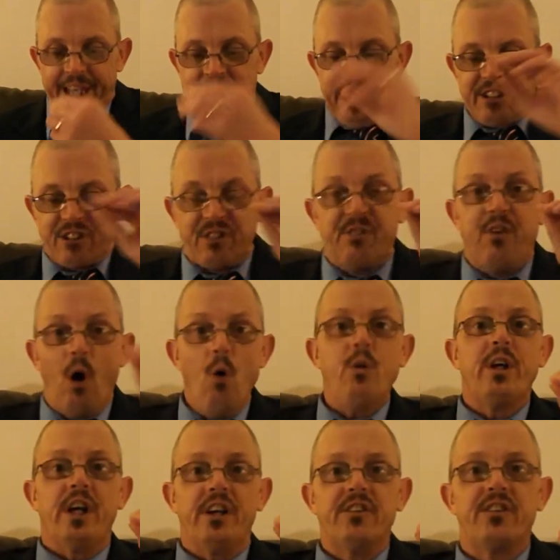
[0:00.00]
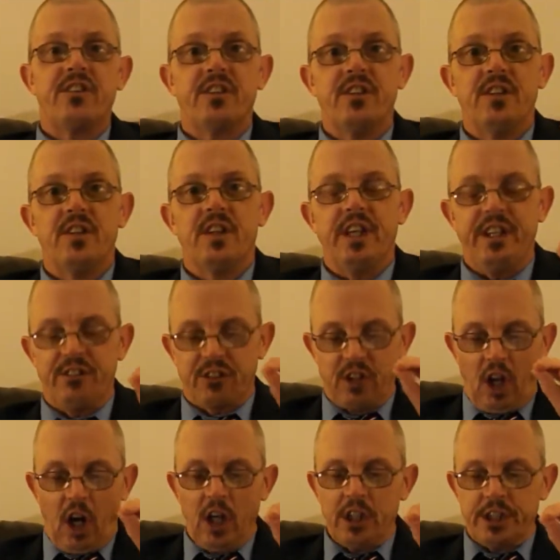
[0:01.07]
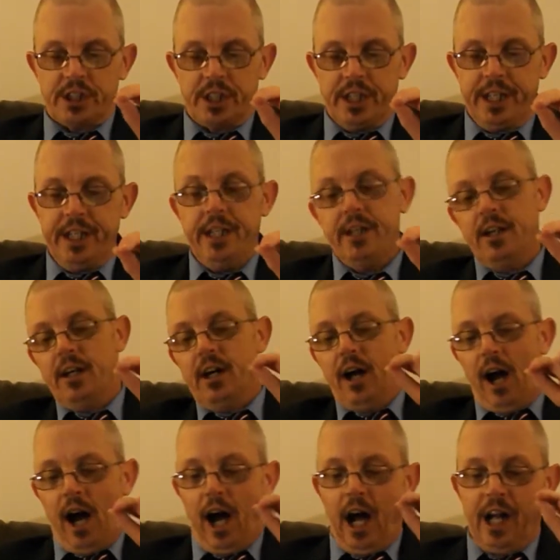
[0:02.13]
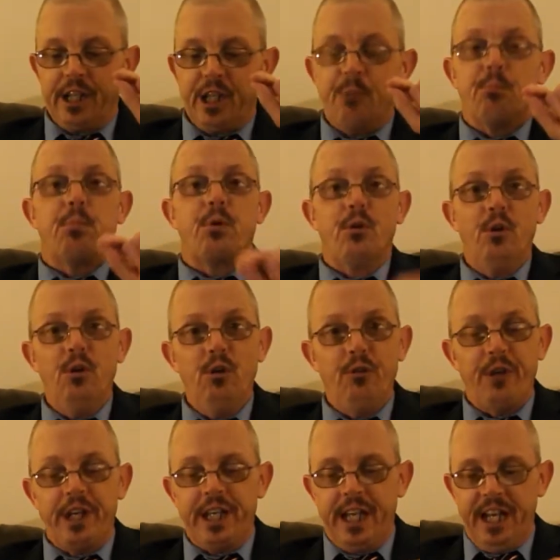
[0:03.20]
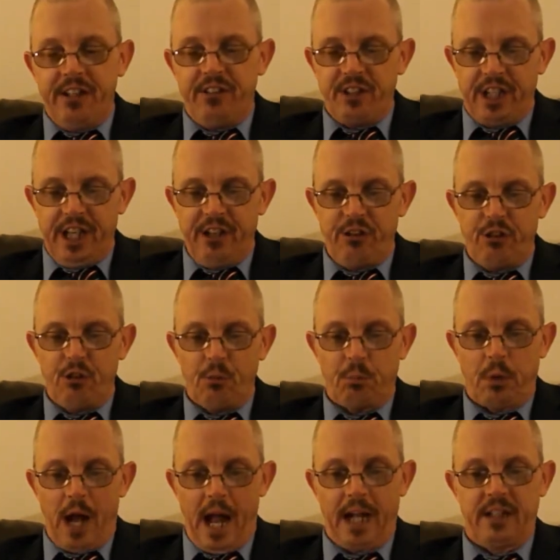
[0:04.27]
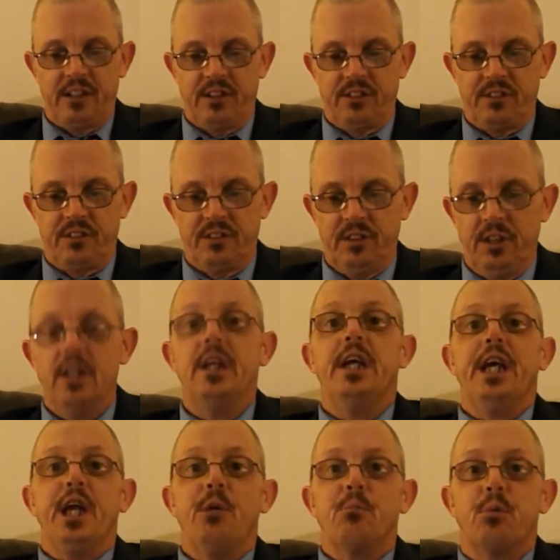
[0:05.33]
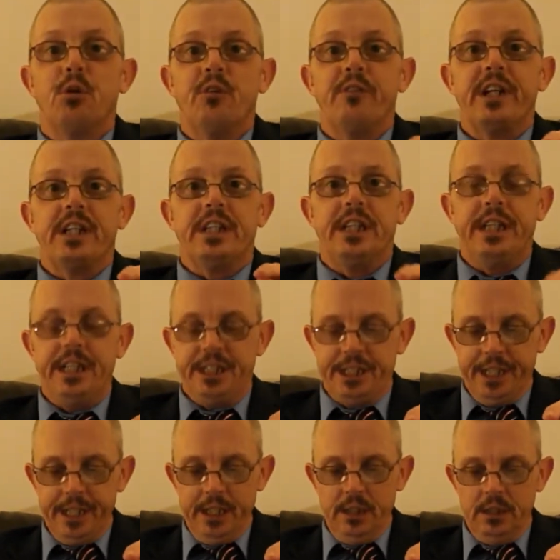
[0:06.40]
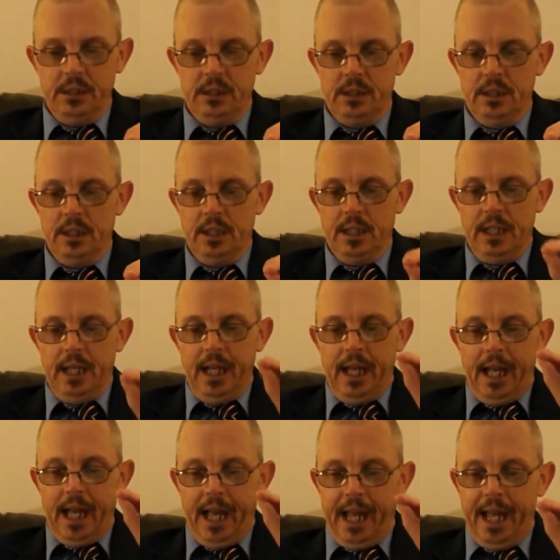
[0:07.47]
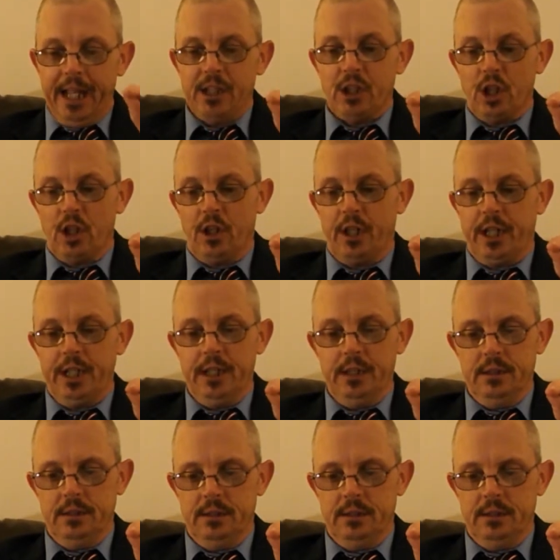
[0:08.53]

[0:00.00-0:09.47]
Its focus is largely on improving educational practice, improving teaching and learning,